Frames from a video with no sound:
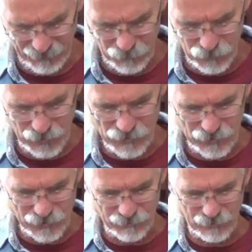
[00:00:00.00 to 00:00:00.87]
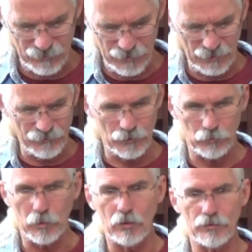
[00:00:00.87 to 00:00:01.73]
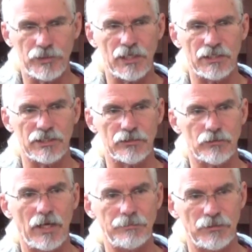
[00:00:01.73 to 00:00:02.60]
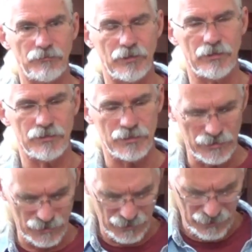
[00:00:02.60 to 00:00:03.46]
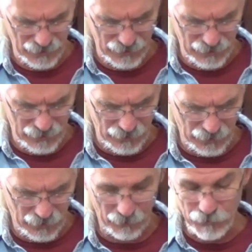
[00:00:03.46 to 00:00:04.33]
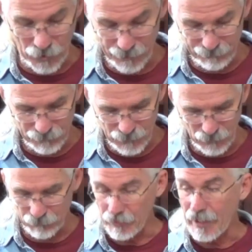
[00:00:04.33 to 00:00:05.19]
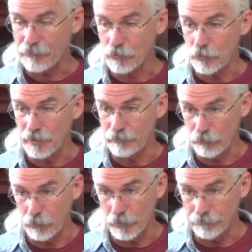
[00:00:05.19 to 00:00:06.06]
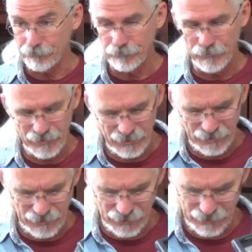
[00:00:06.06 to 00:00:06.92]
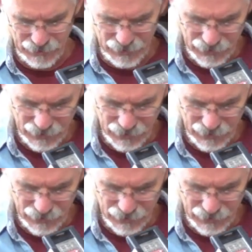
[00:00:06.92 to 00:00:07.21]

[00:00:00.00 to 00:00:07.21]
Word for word: after Jesus gives the woes against the scribes and Pharisees. Uh, I'm sorry, no, after 24 uh,